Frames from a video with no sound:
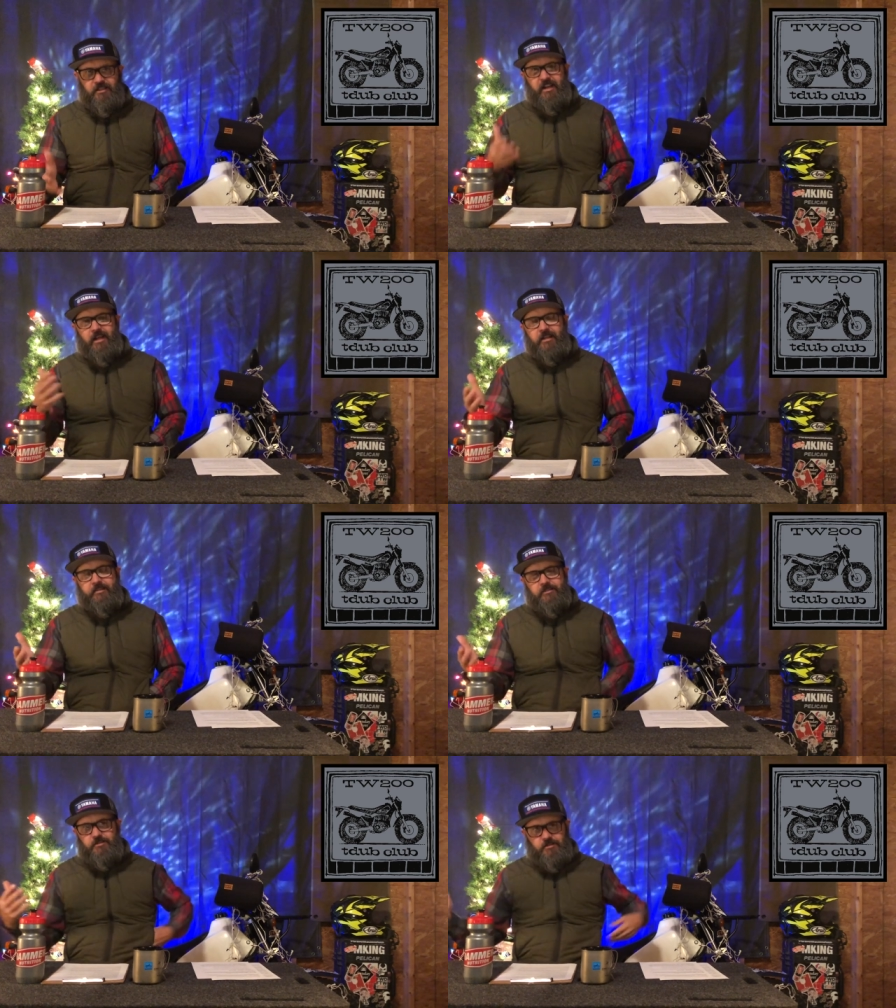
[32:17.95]
And I like
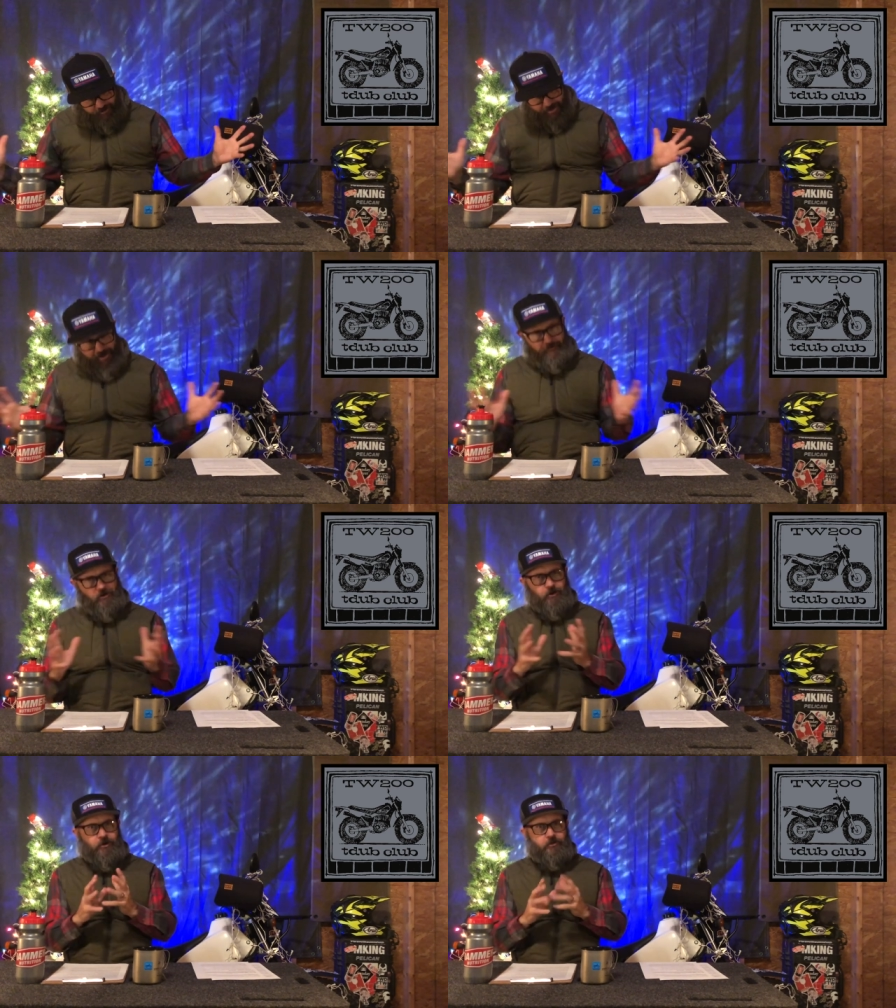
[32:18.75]
to just have
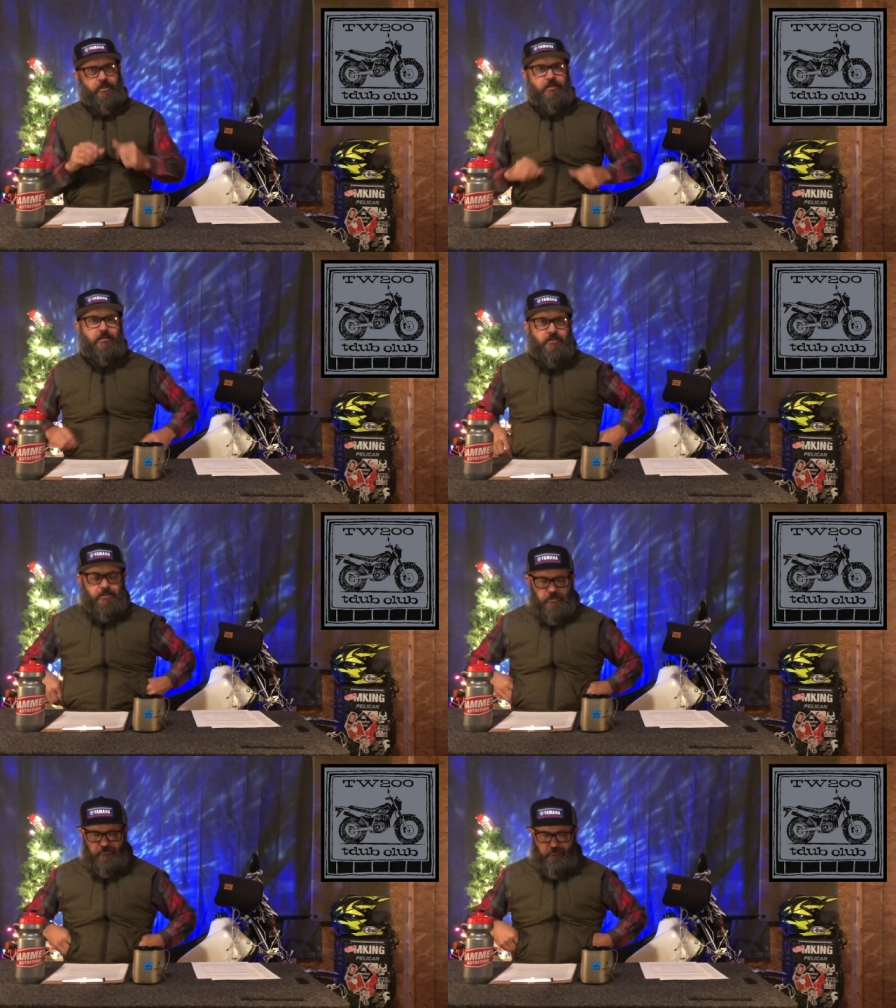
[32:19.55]
all that collective